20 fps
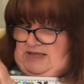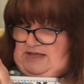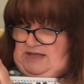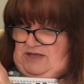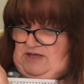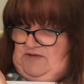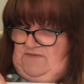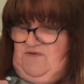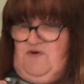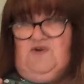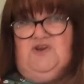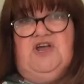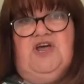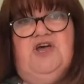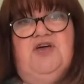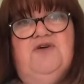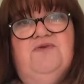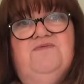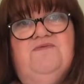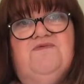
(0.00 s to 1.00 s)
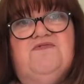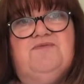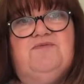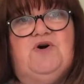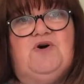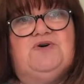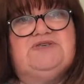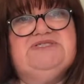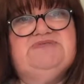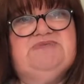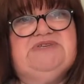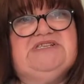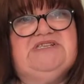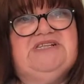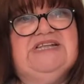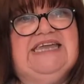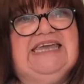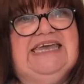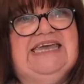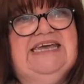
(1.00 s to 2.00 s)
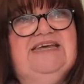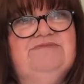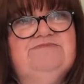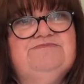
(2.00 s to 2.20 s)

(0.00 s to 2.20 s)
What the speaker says: you've gone home from hospital here.